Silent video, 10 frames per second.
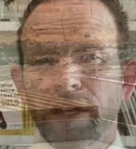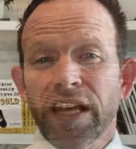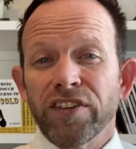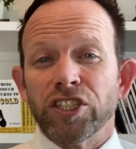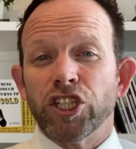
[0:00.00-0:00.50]

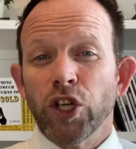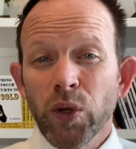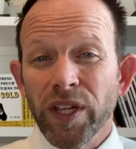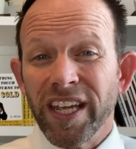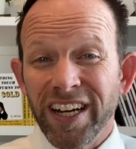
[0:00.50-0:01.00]
even 2
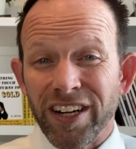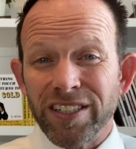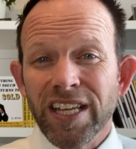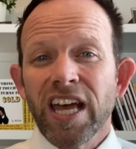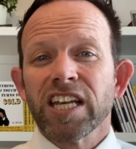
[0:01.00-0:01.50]

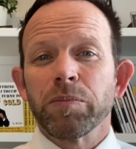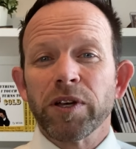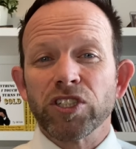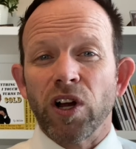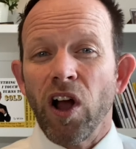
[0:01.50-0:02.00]
years to
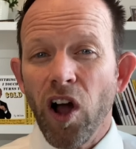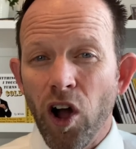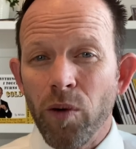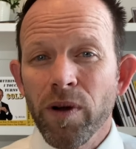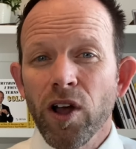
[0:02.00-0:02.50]
build your
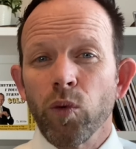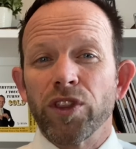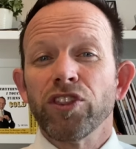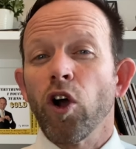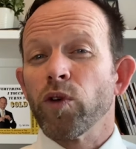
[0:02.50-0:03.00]
home with no